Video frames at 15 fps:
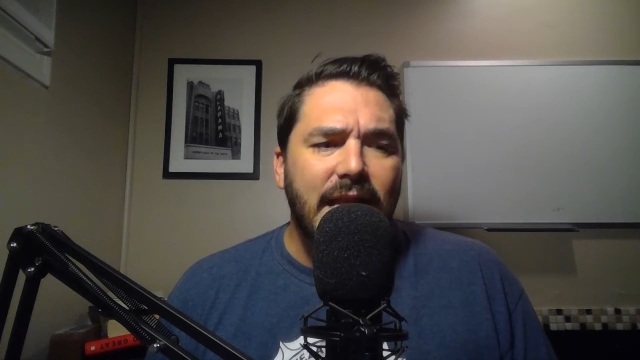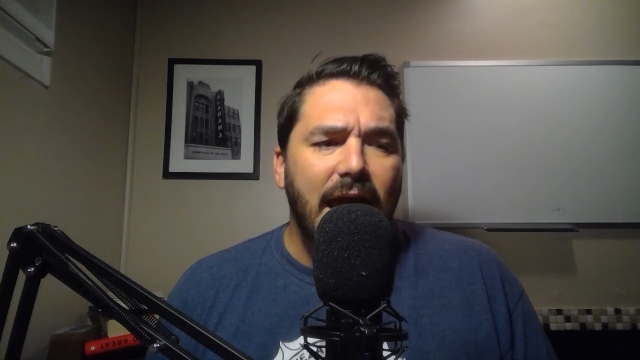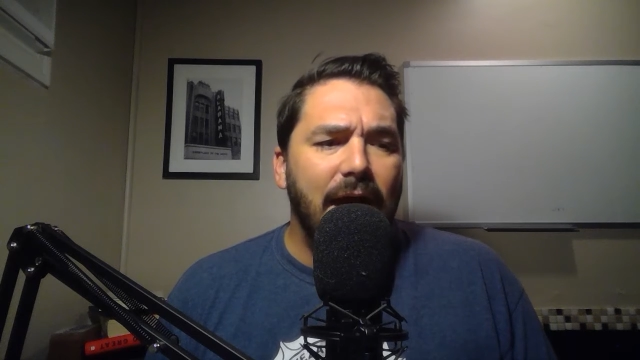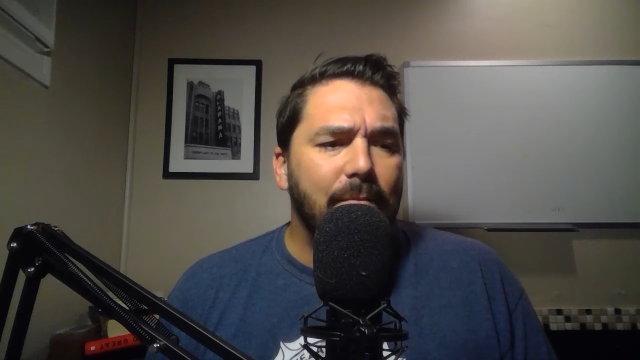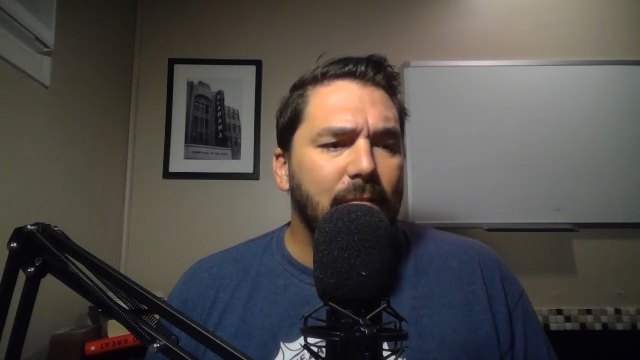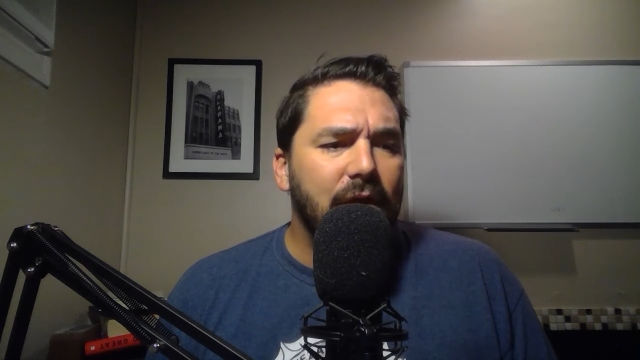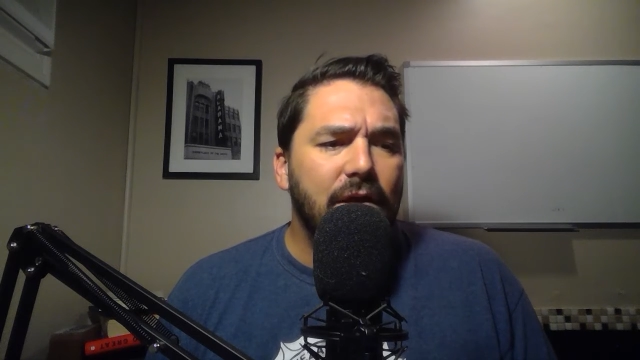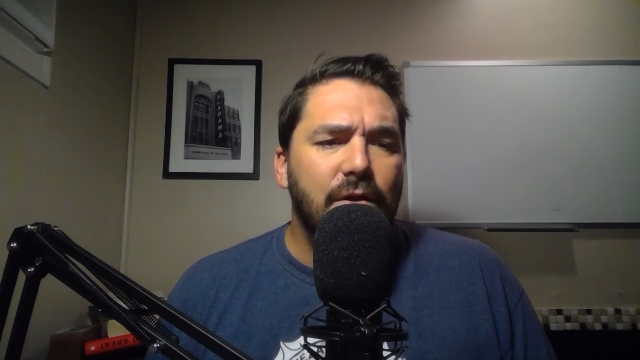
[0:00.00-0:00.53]

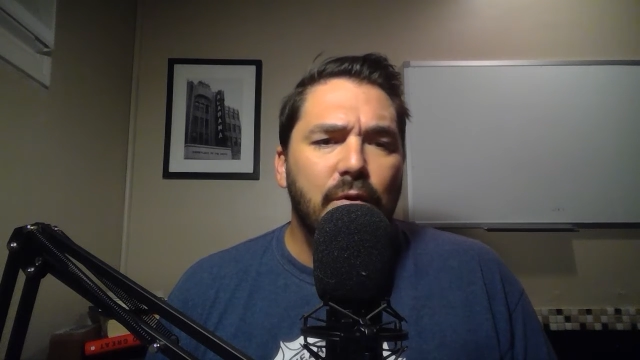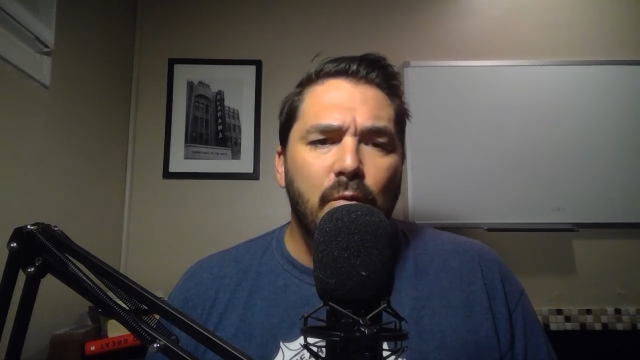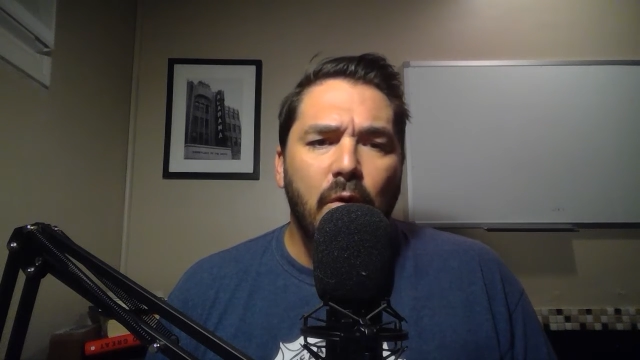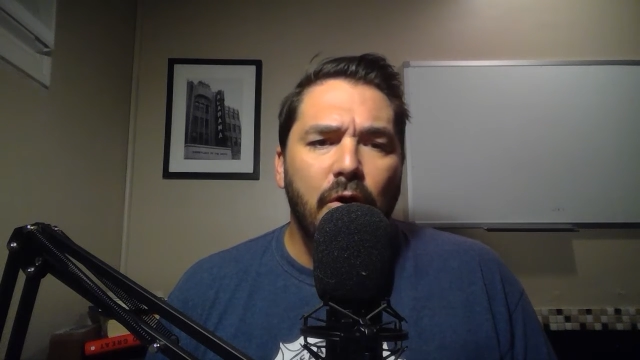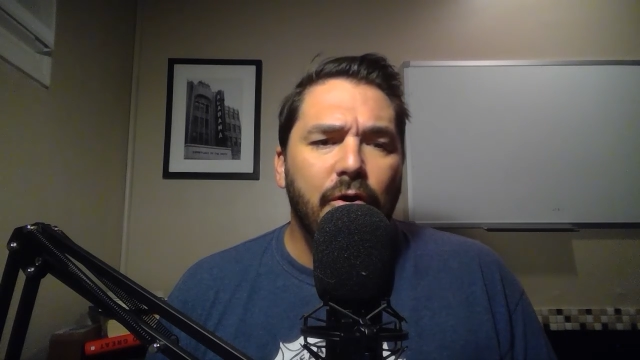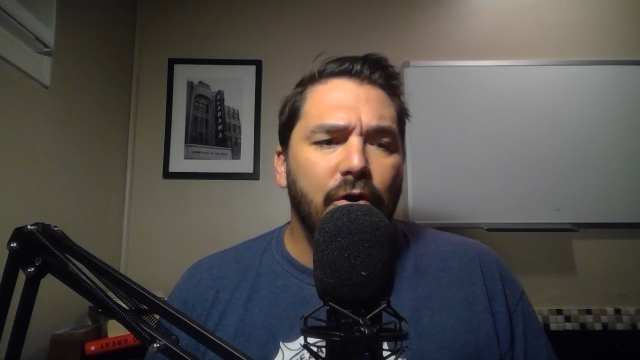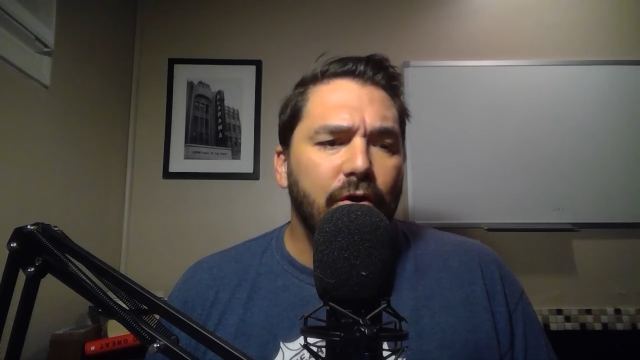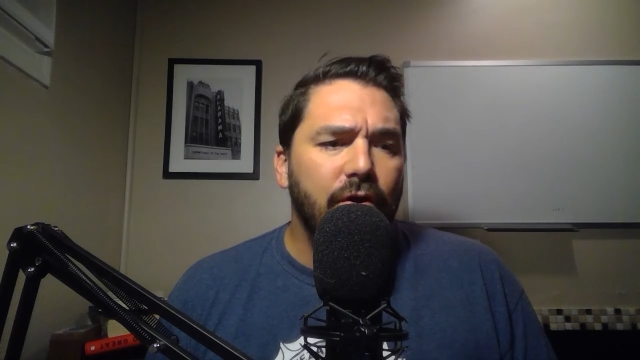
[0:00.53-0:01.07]
mean you are
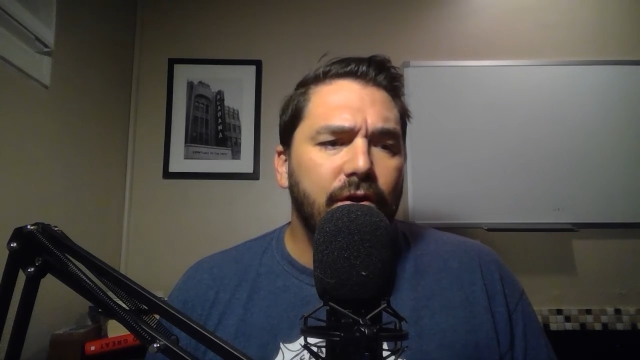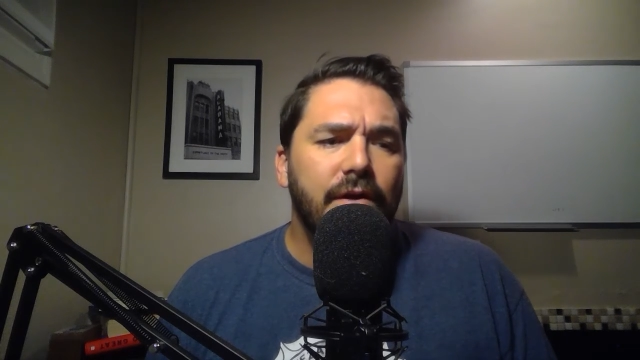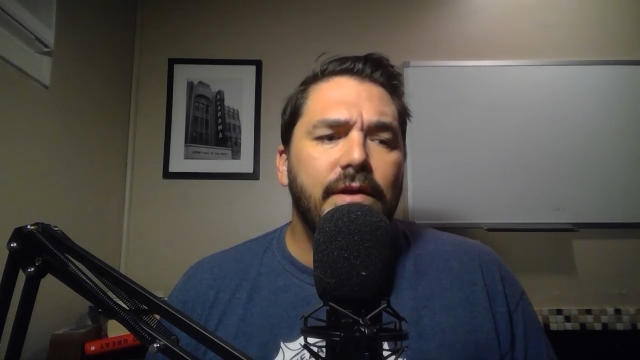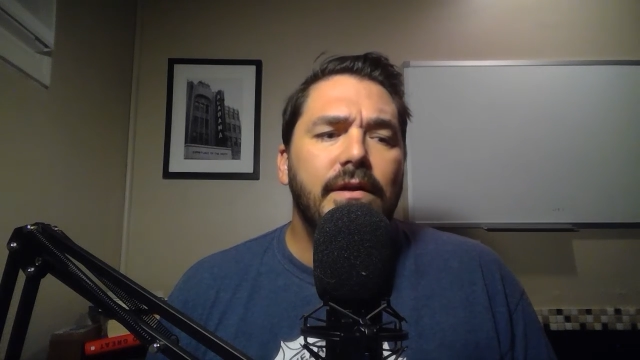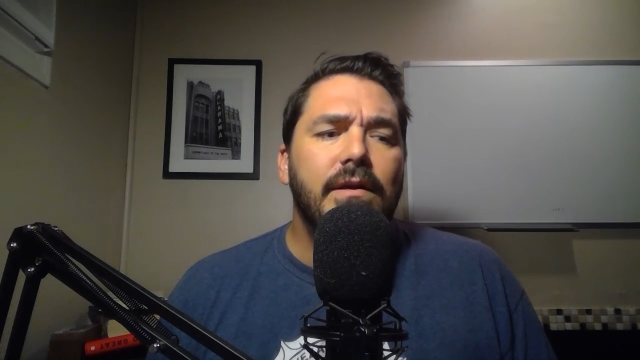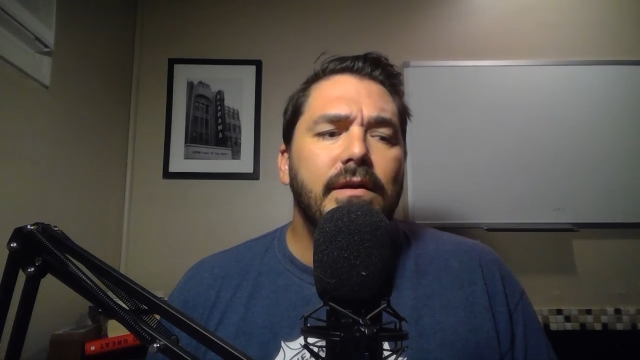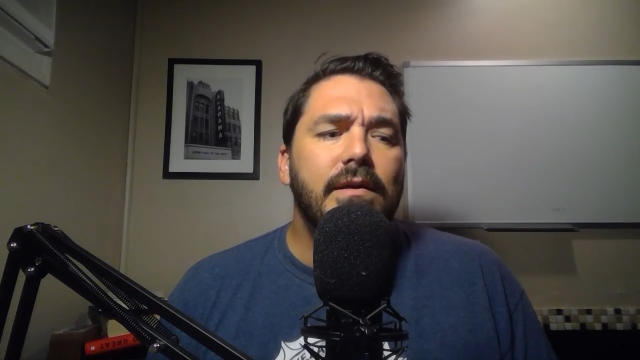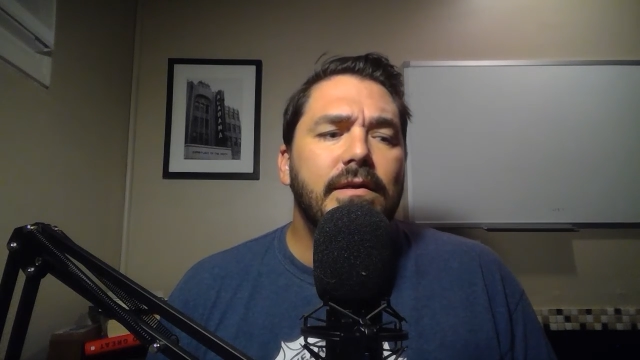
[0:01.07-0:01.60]
good
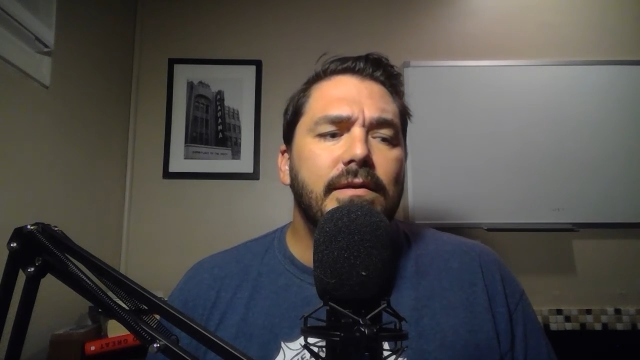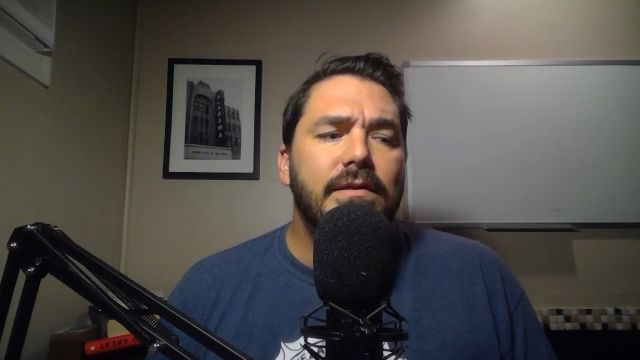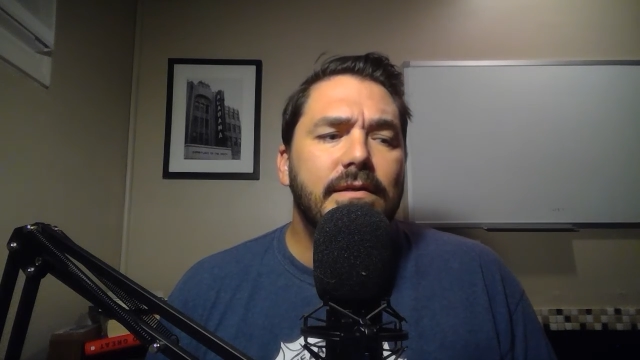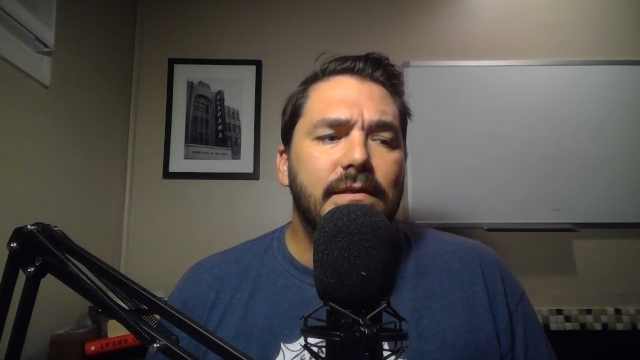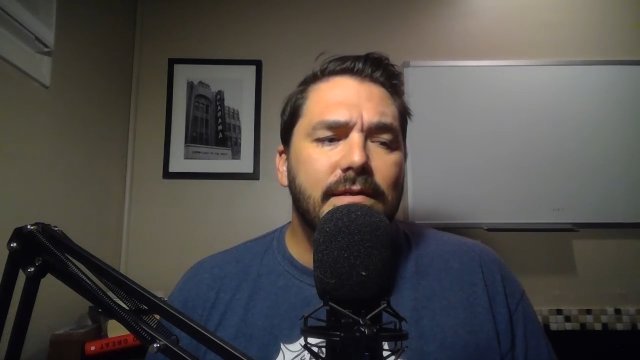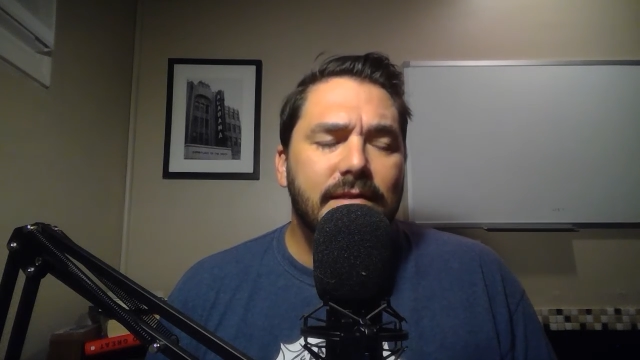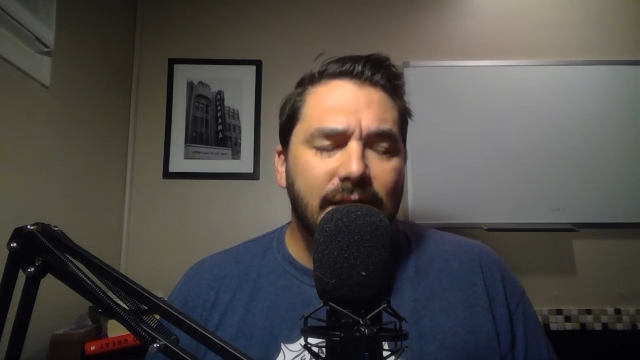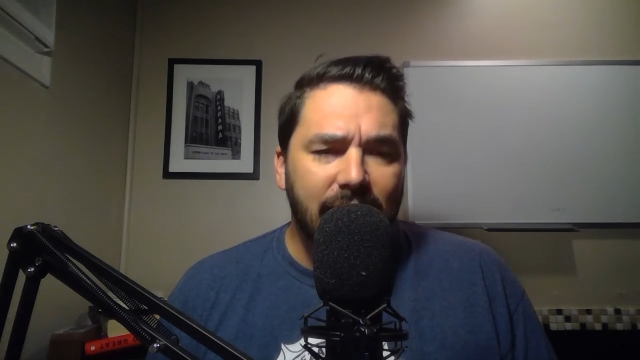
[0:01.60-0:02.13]

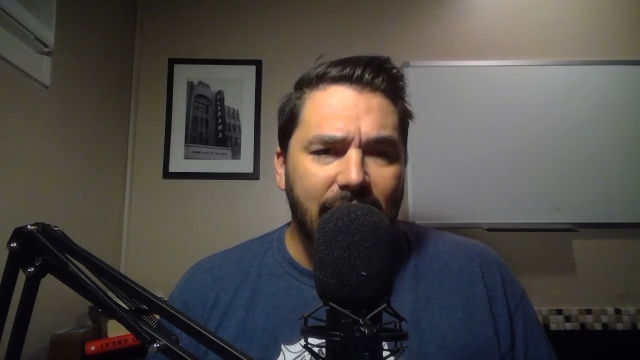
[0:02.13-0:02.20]
today.